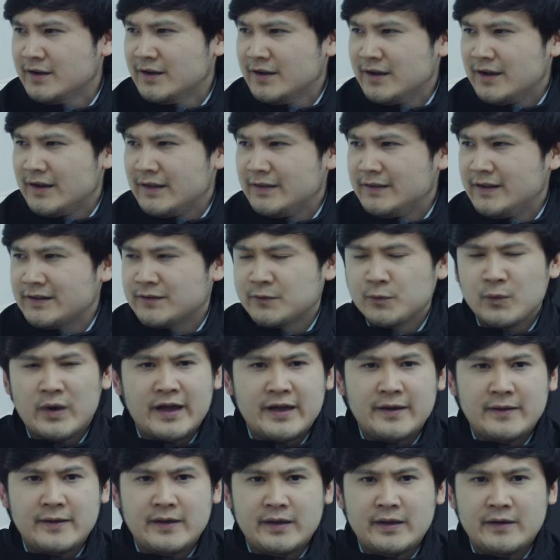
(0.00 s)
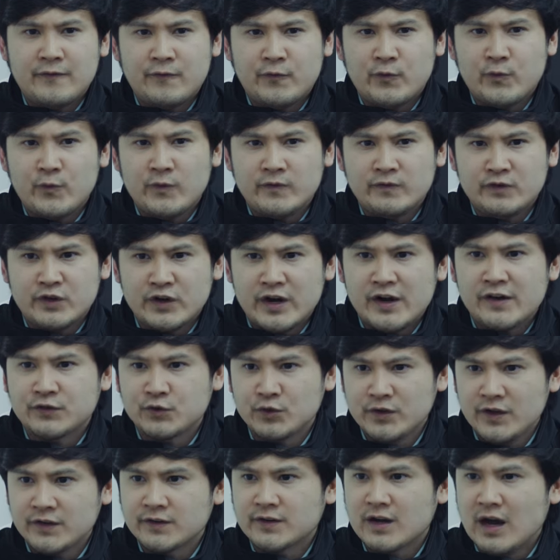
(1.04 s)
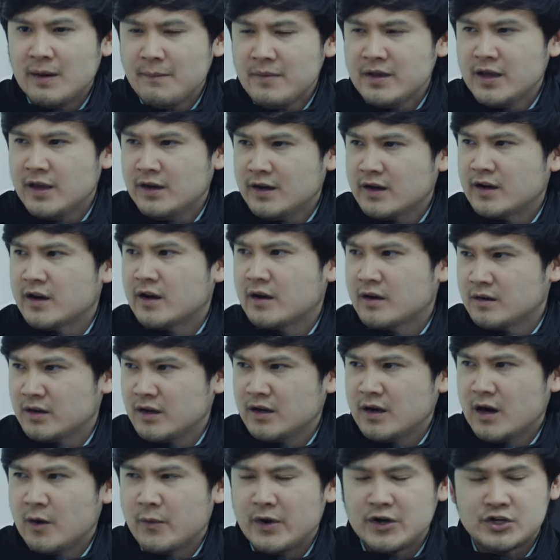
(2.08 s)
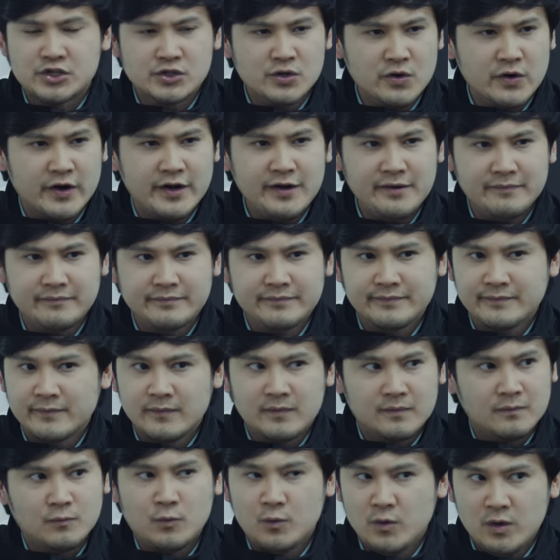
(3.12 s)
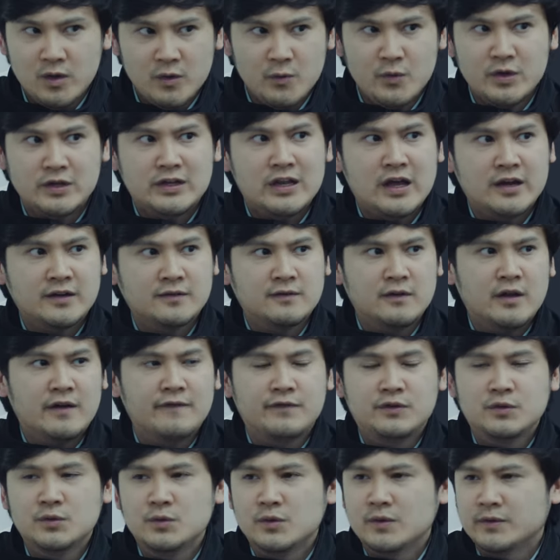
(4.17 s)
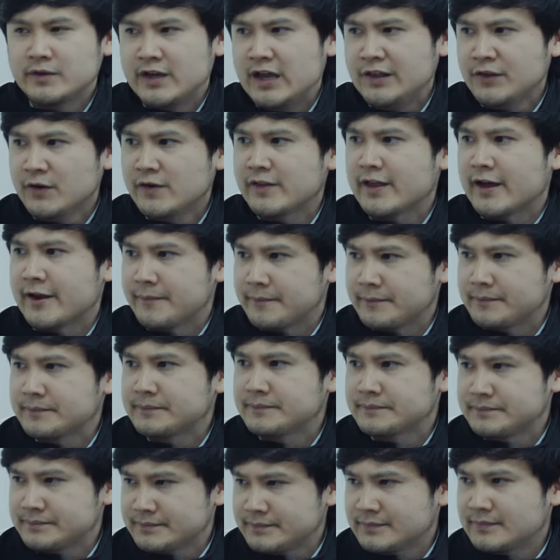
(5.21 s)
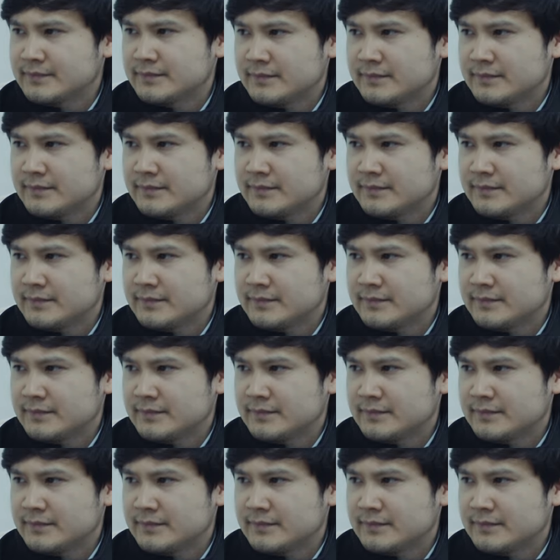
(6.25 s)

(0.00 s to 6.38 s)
Yes. That's why if there are students coming in our, in our shore, yeah. we would love, love to cater that. Okay,